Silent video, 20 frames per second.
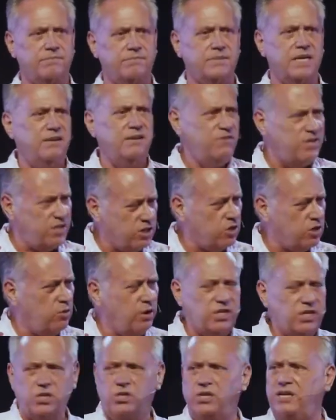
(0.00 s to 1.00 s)
And this
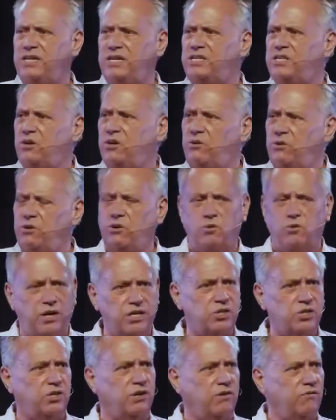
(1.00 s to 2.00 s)
question is a good
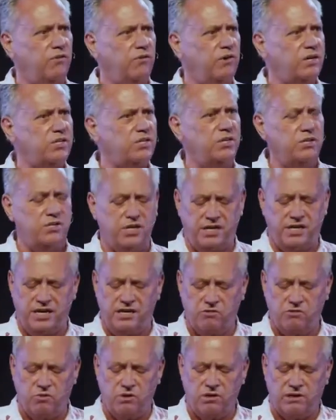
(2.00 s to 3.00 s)
question for us in
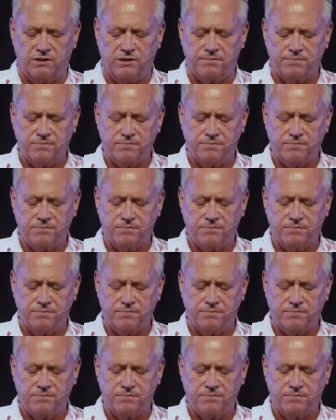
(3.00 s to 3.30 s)
today's world.